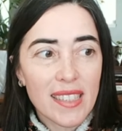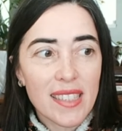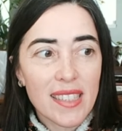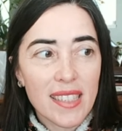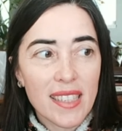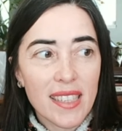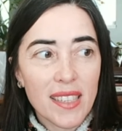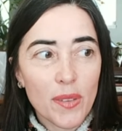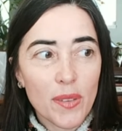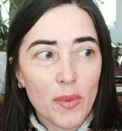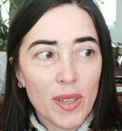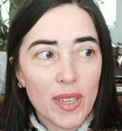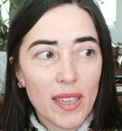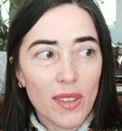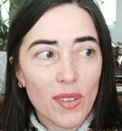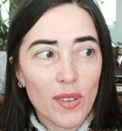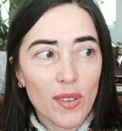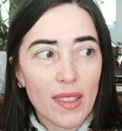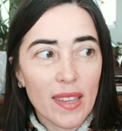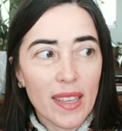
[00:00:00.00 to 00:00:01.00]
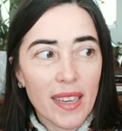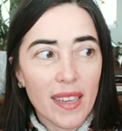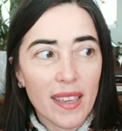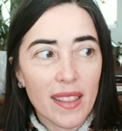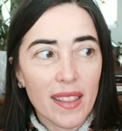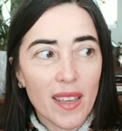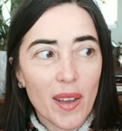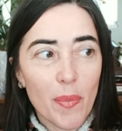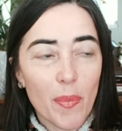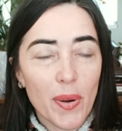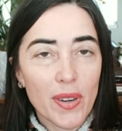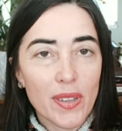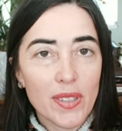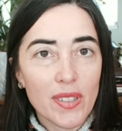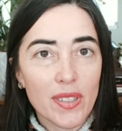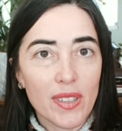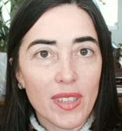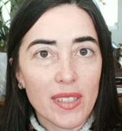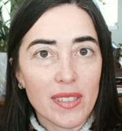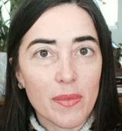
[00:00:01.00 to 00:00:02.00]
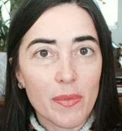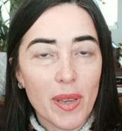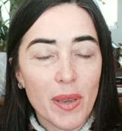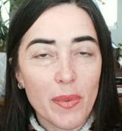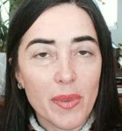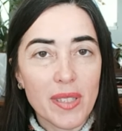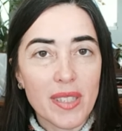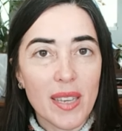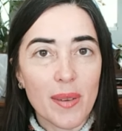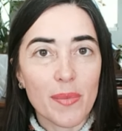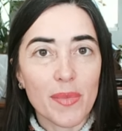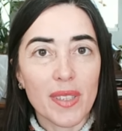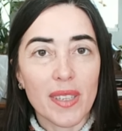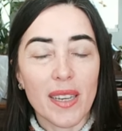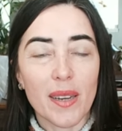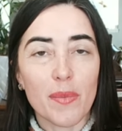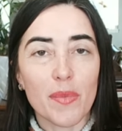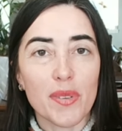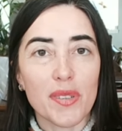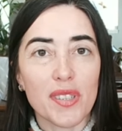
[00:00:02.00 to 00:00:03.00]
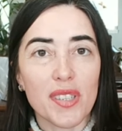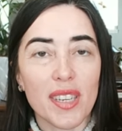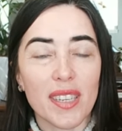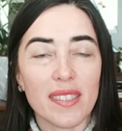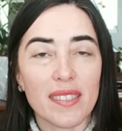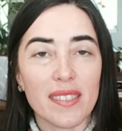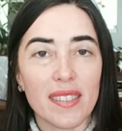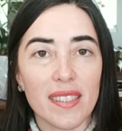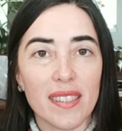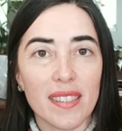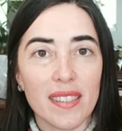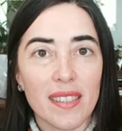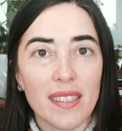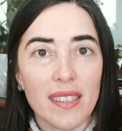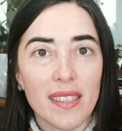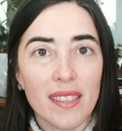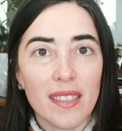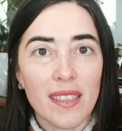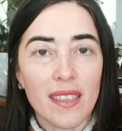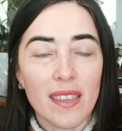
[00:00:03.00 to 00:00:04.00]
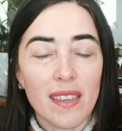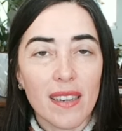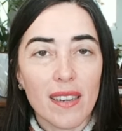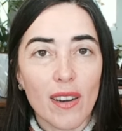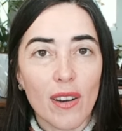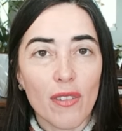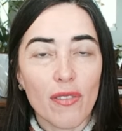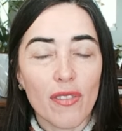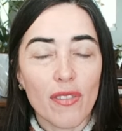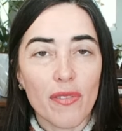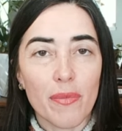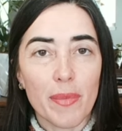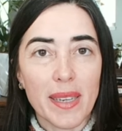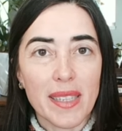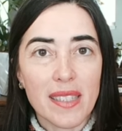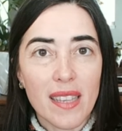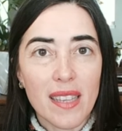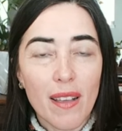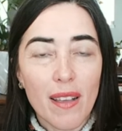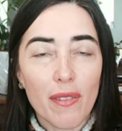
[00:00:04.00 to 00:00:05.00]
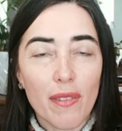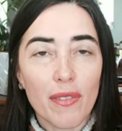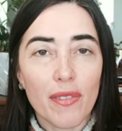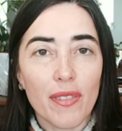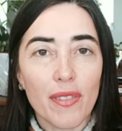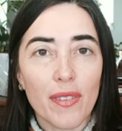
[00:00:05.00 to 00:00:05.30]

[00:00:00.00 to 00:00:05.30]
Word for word: see what I don't like in that person as maybe something I'm rejecting off of myself?